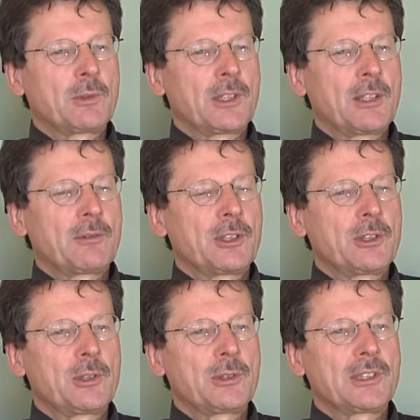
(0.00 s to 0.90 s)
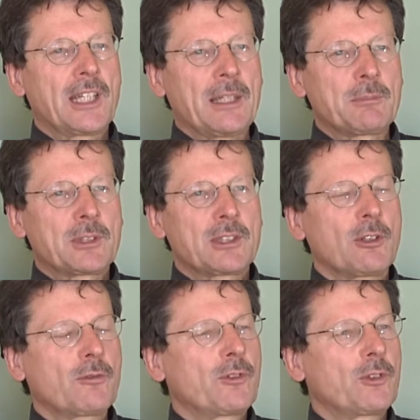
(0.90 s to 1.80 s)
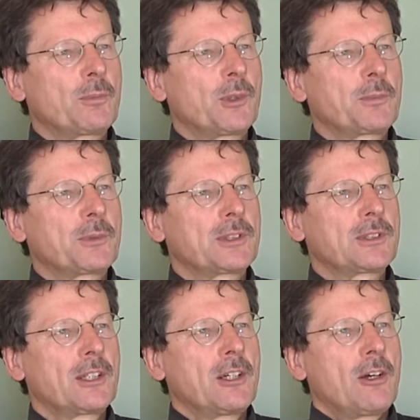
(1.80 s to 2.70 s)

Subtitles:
whenever you use games, not for the purpose